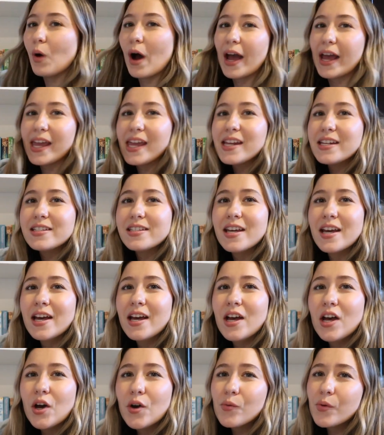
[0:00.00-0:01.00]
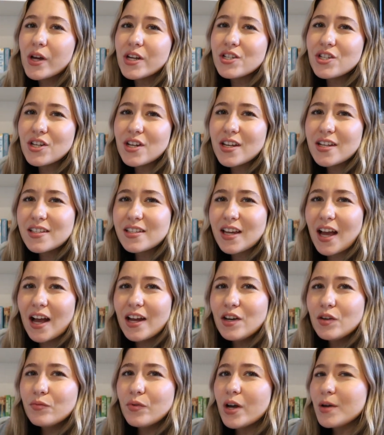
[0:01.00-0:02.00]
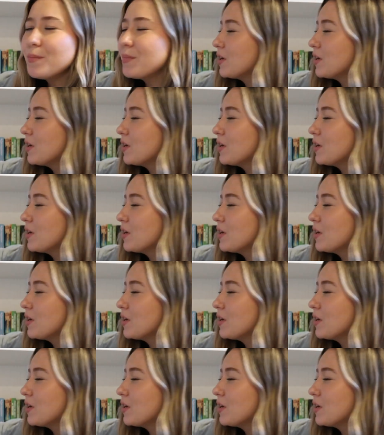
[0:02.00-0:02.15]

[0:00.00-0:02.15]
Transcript: white, which it's kind of white,